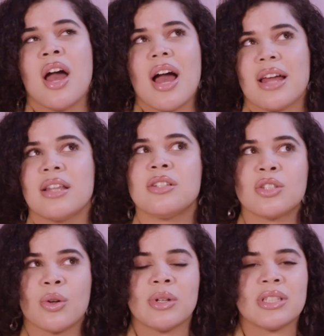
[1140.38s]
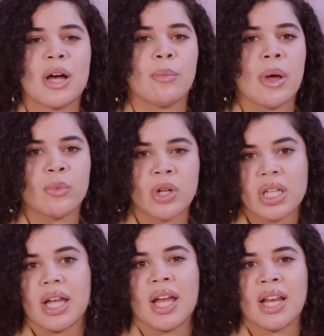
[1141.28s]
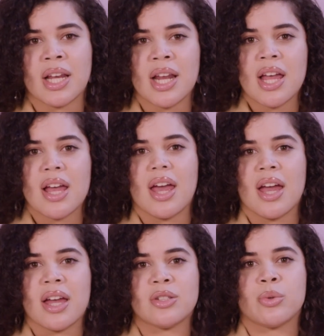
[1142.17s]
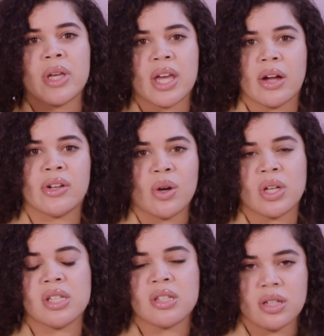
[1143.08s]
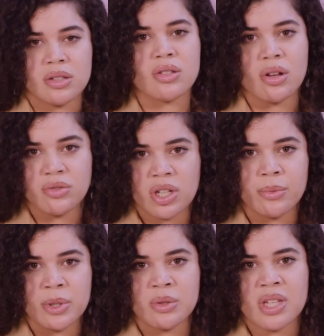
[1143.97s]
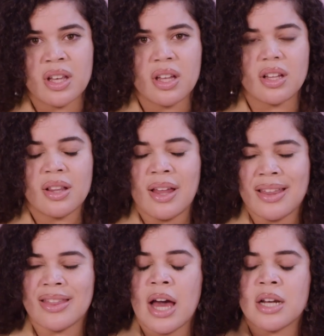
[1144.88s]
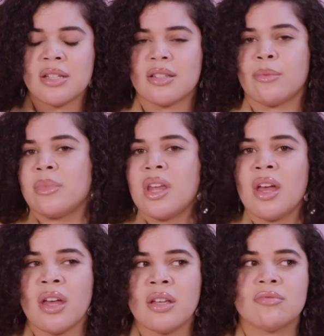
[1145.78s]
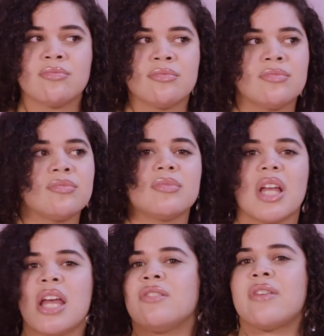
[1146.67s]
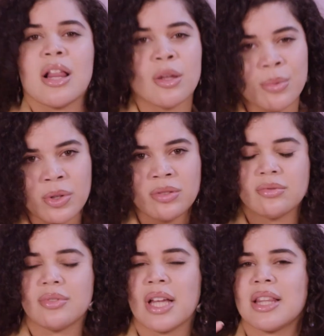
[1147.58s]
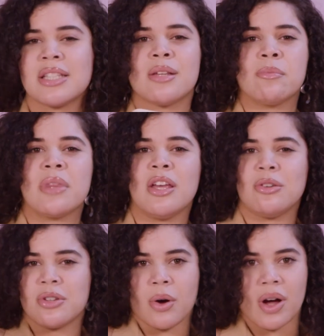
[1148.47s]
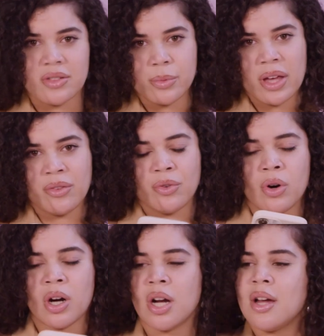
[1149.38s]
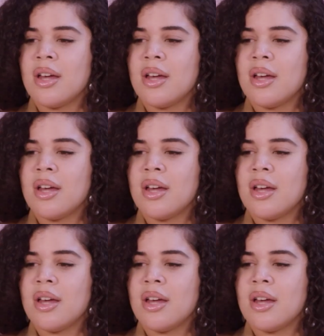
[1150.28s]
I think just going down memory lane and doing karaoke to nostalgic music, like that is something invaluable. Like that's something you don't have to pay for.